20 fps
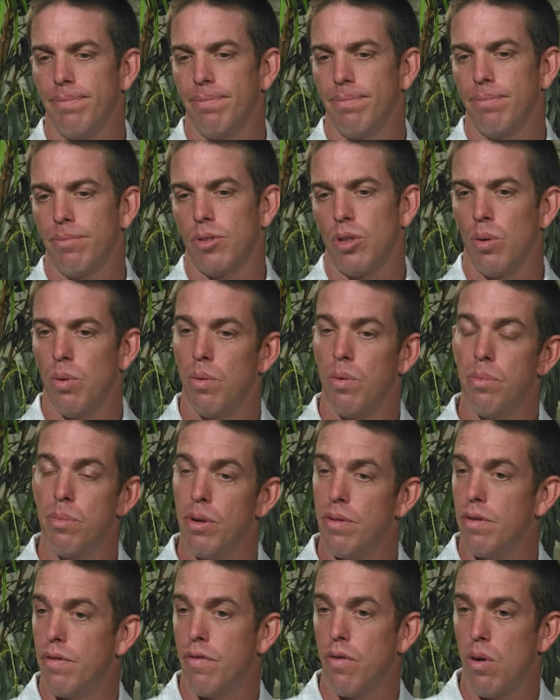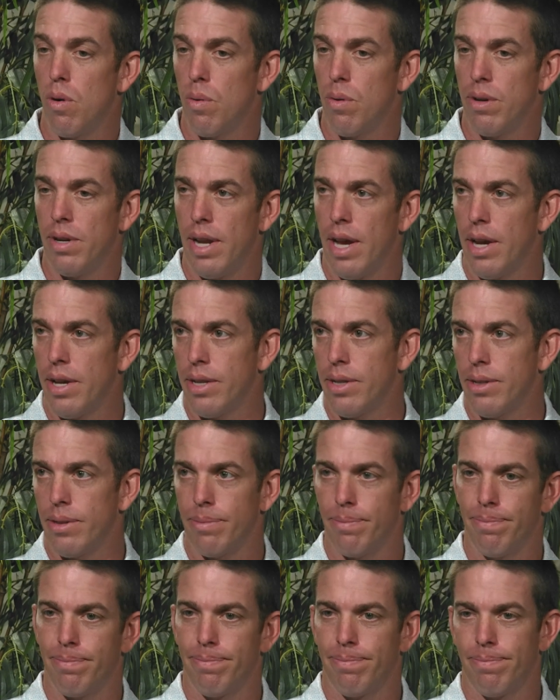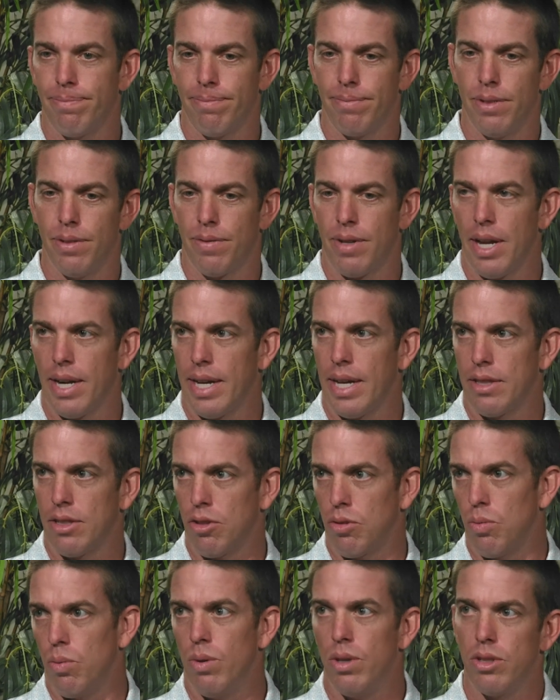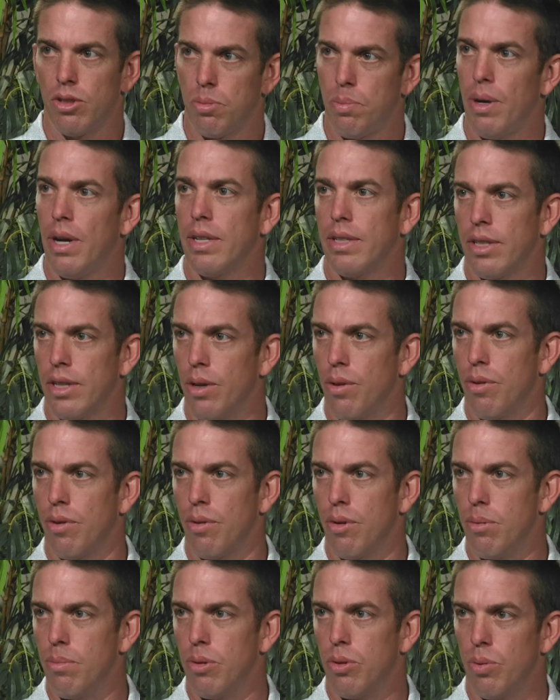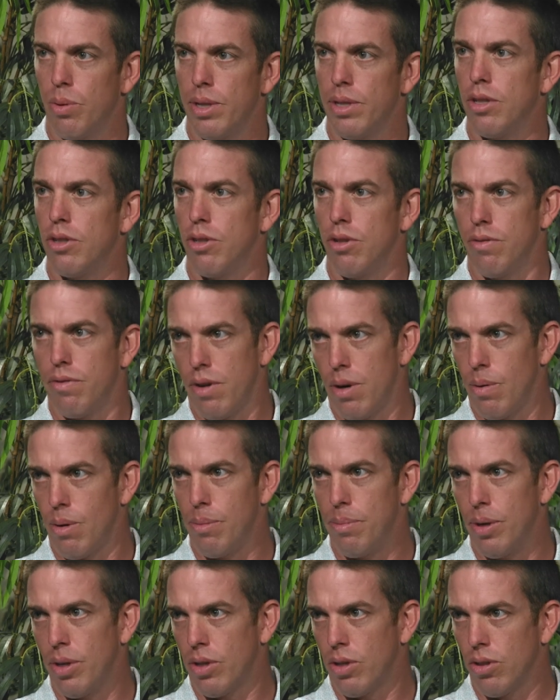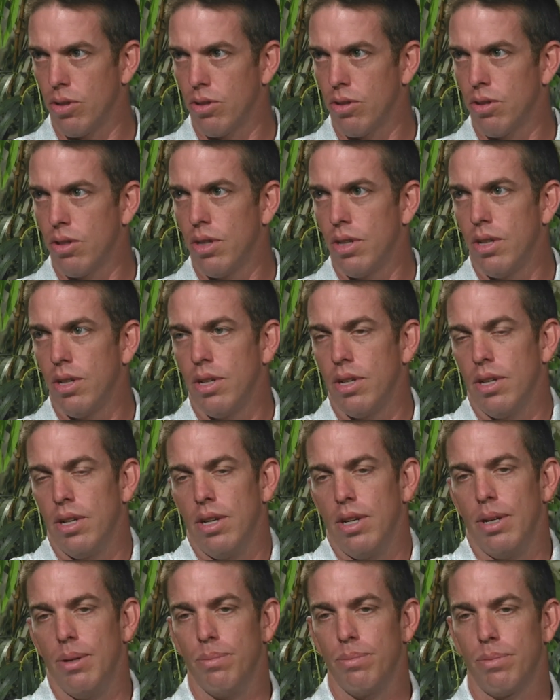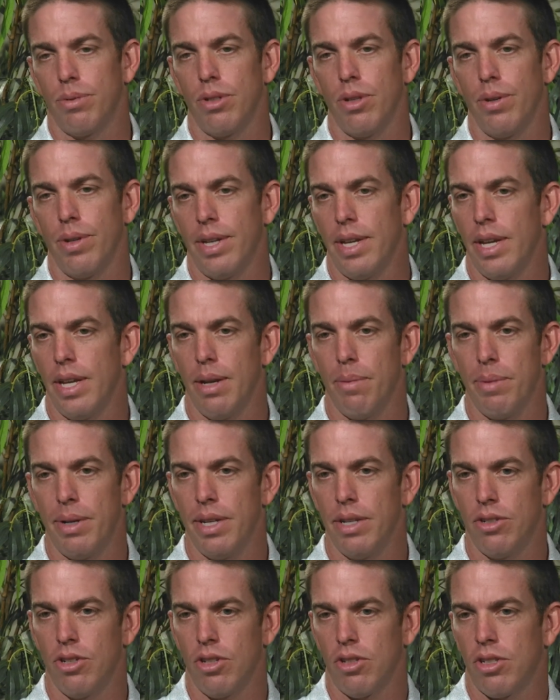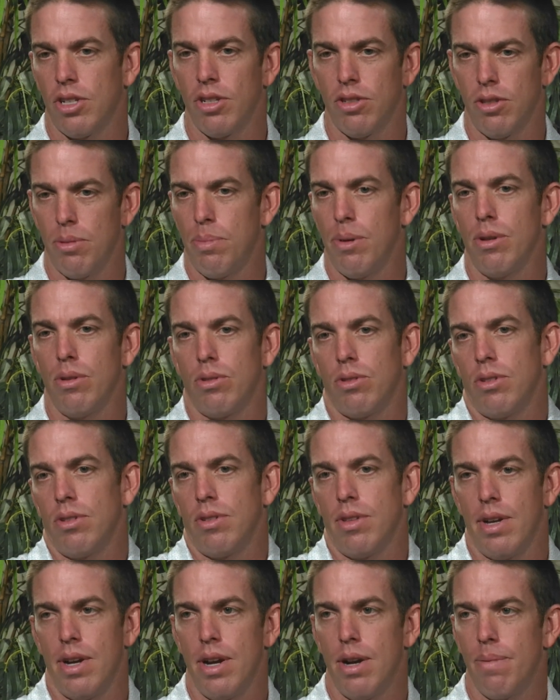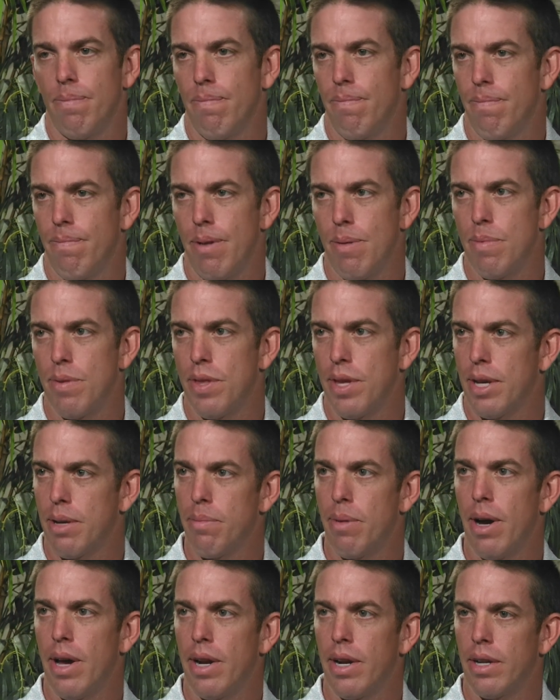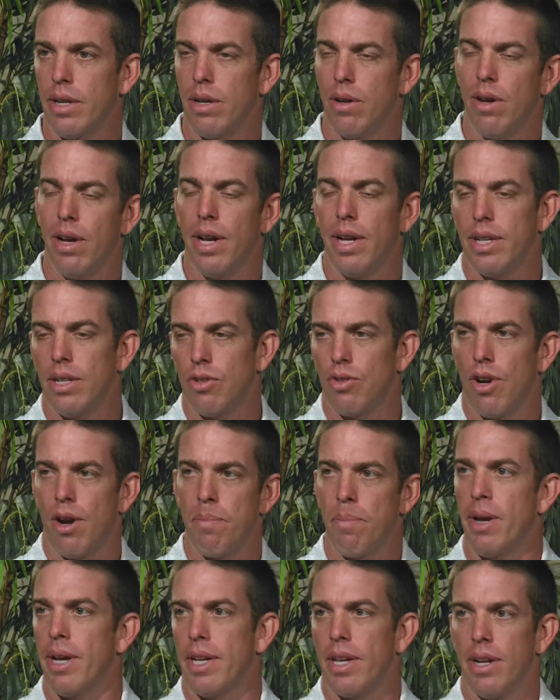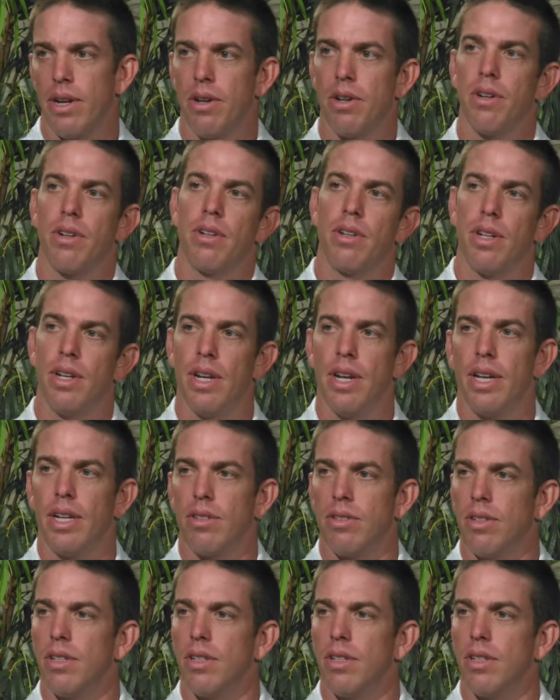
So when we move it forward, now you've kind of got this one spot to go through between the 2 fairway bunkers. So again, I mean, just because the post is there, maybe think about it and go, I can drop back here and exit.